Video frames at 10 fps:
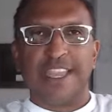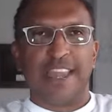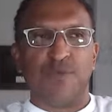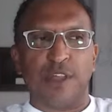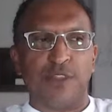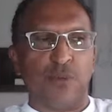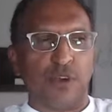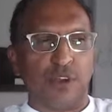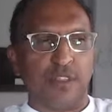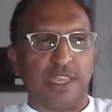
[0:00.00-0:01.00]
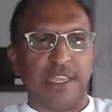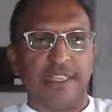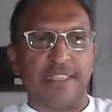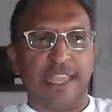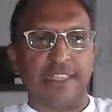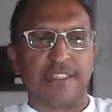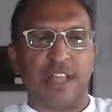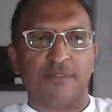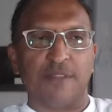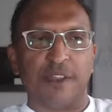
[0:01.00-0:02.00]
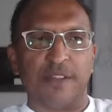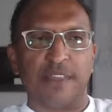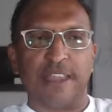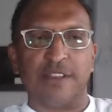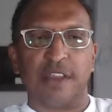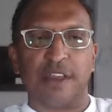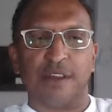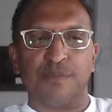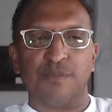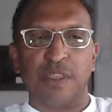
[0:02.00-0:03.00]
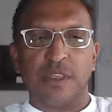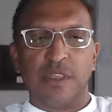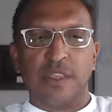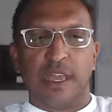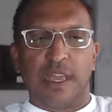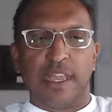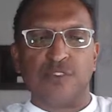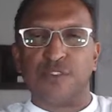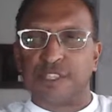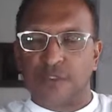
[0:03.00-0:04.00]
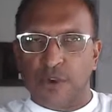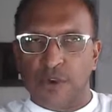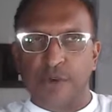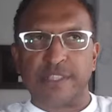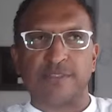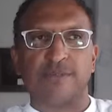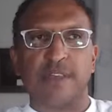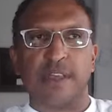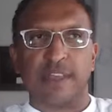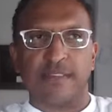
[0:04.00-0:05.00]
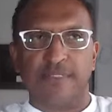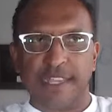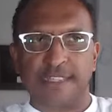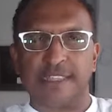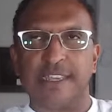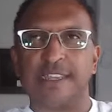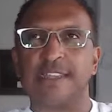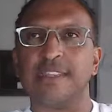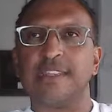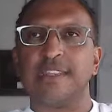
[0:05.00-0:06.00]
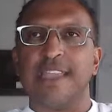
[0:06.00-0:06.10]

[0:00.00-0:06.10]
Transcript: And Run the World is a software that Andreessen Horowitz invested in.